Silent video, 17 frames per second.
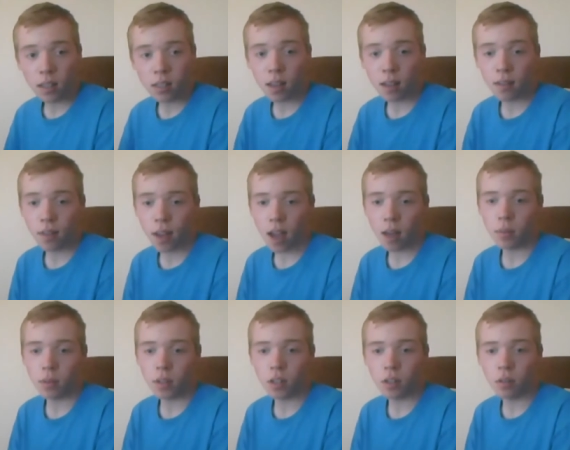things that have
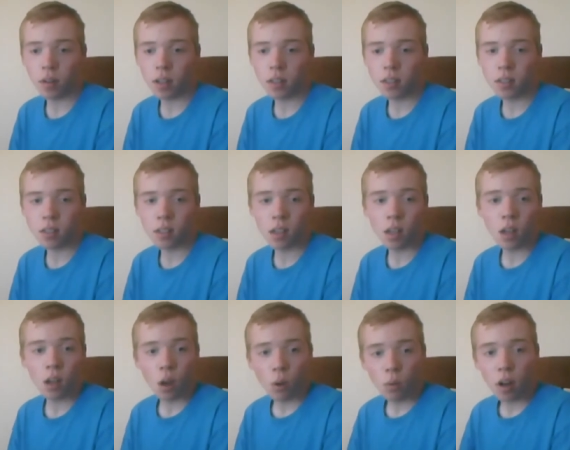happened to us.
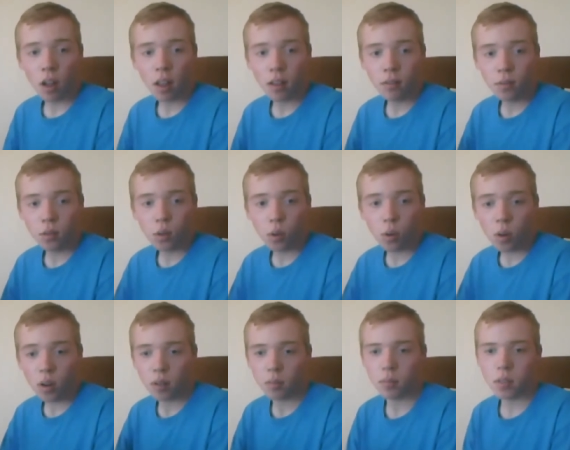We all have
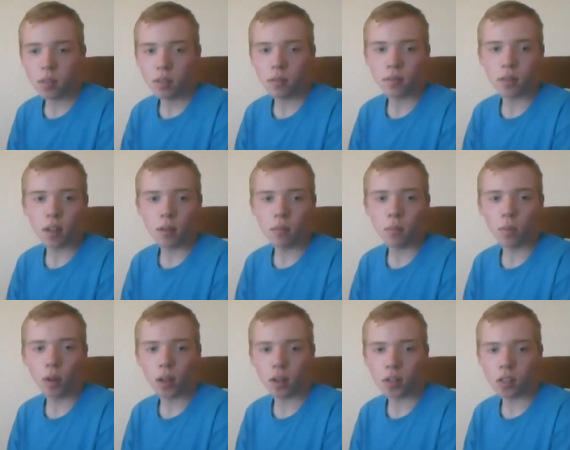storms of some
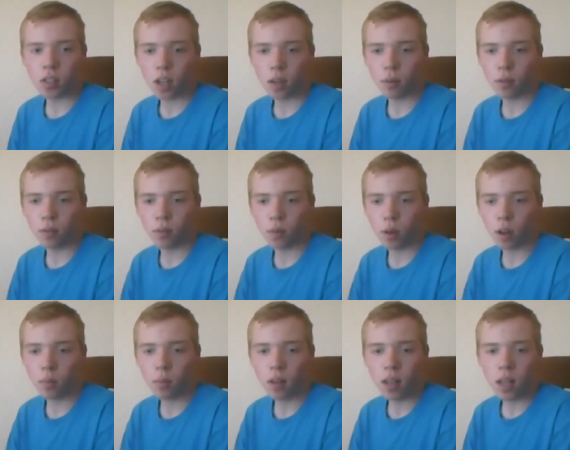way or shape or
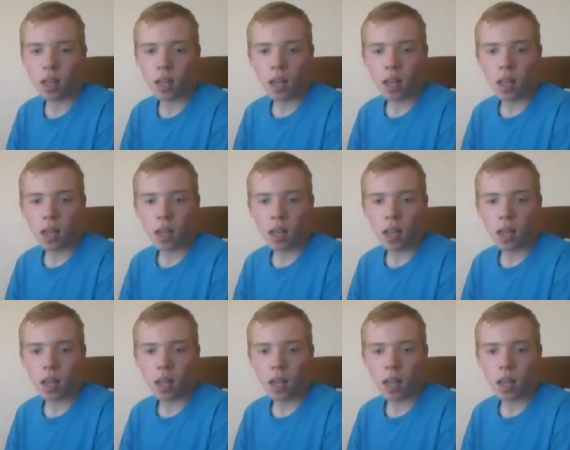form,